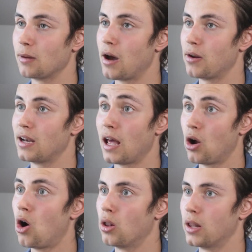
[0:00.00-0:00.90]
about it at
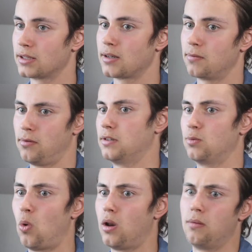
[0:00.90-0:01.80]
all, except for this
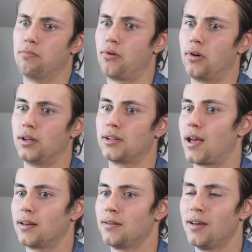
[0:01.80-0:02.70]
one point
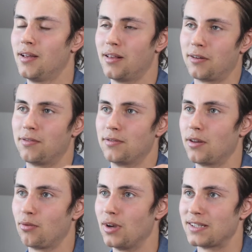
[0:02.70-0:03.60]
at like
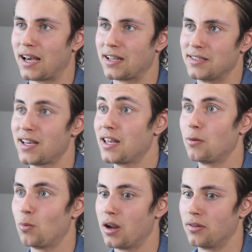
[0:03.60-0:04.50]
53 seconds
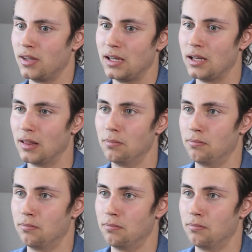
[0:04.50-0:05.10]
in where the